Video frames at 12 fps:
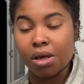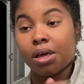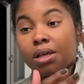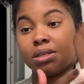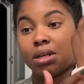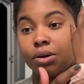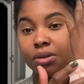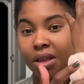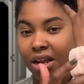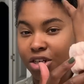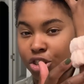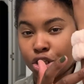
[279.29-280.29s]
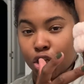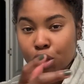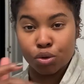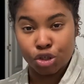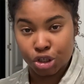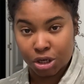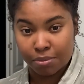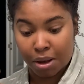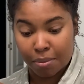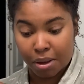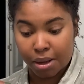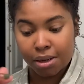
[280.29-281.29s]
Considering that I just lotion my
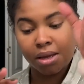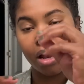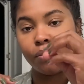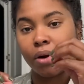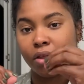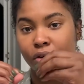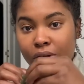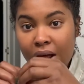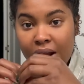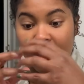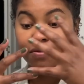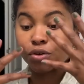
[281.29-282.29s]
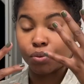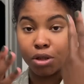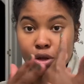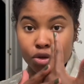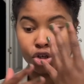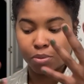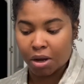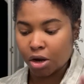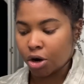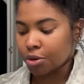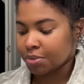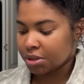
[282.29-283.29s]
body, I'd rather not have to re-lotion my
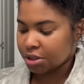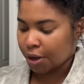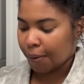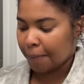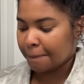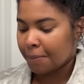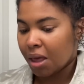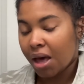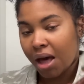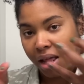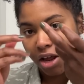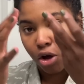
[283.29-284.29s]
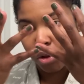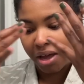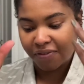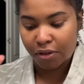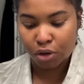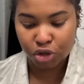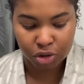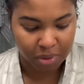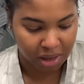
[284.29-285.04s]
arms. So, and I only have to lotion my